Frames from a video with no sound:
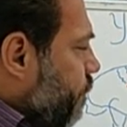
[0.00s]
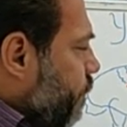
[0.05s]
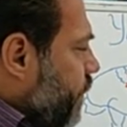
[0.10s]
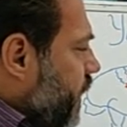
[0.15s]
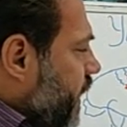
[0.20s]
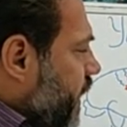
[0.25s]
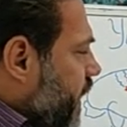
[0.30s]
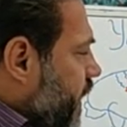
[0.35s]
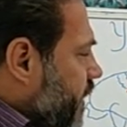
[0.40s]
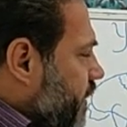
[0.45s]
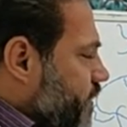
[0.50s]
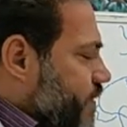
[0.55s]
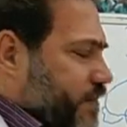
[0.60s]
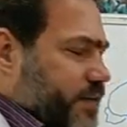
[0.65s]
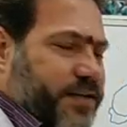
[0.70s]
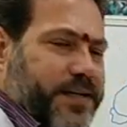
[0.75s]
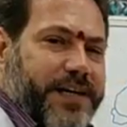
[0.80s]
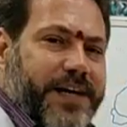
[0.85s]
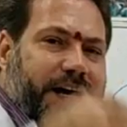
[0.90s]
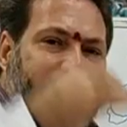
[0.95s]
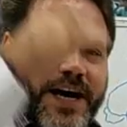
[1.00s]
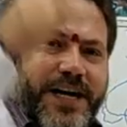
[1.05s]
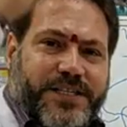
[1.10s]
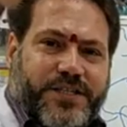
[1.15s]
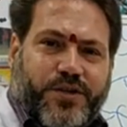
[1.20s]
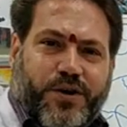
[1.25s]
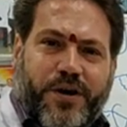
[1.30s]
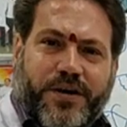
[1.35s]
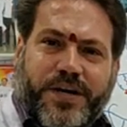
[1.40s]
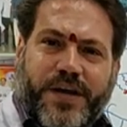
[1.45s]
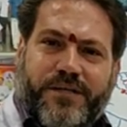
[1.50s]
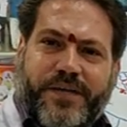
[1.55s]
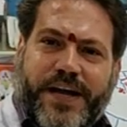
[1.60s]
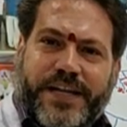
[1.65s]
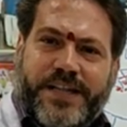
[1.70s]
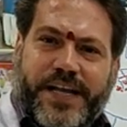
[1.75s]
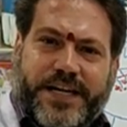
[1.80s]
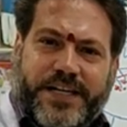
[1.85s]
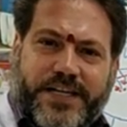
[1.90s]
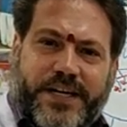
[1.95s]
feet are sort of
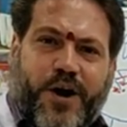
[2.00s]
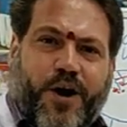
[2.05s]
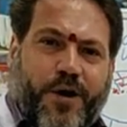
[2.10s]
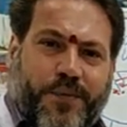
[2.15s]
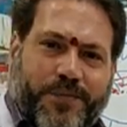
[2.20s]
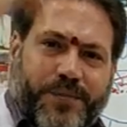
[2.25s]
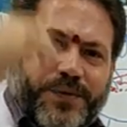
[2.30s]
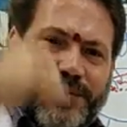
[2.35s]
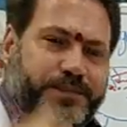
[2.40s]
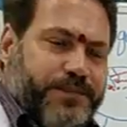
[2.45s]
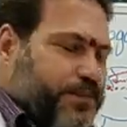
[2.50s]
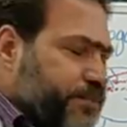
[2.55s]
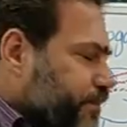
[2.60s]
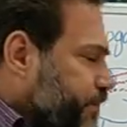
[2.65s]
at the top,